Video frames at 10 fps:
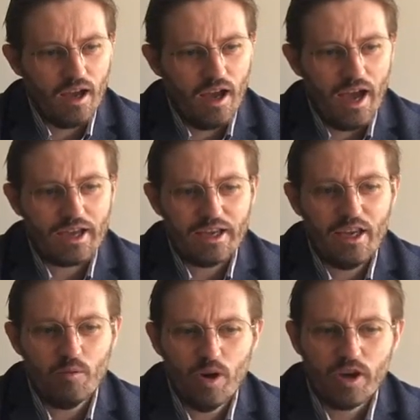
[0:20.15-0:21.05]
I can
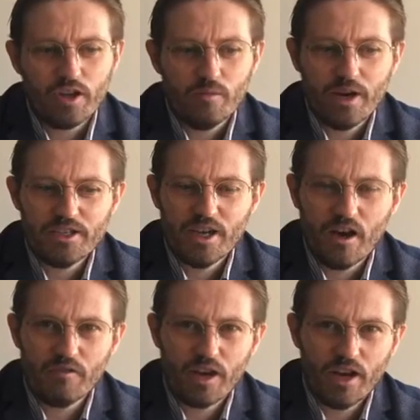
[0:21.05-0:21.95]
keep working on
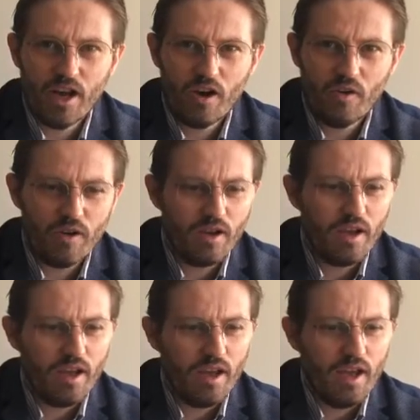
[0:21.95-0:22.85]
myself, and I know
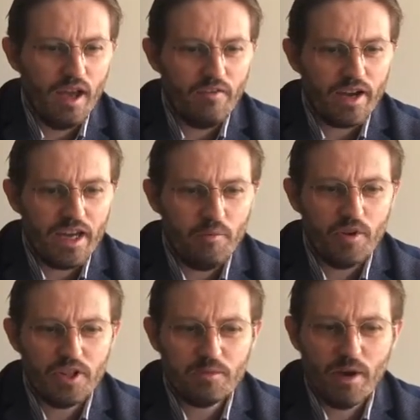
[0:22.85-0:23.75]
if I keep on
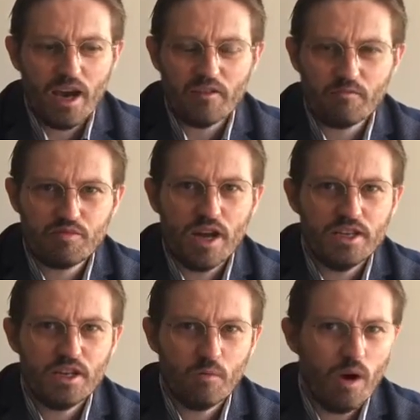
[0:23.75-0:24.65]
this path,
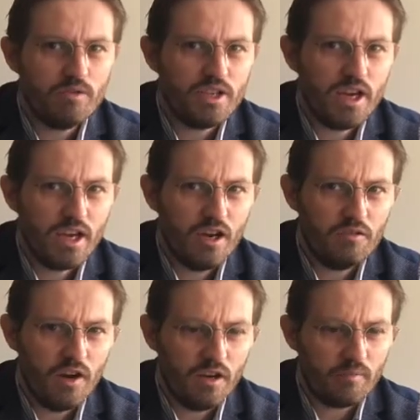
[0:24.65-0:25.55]
Brenda won't take
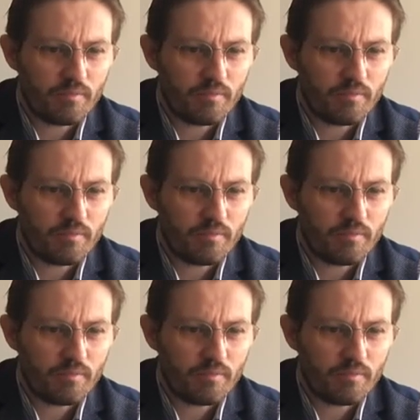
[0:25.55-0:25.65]
over.